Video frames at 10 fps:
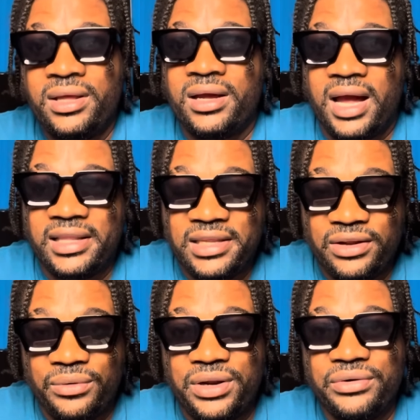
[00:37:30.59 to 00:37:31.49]

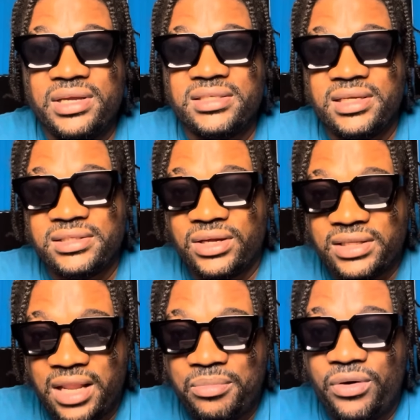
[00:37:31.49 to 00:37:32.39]
continue with the reasoning. So
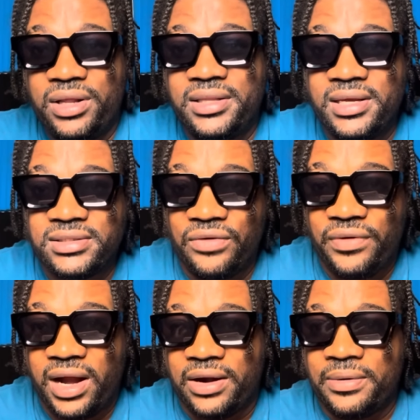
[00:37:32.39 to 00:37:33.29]
tell me all the things so
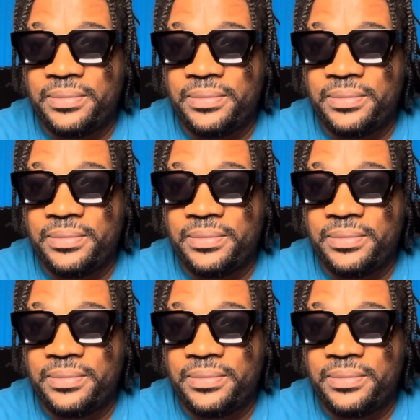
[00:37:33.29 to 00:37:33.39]
far.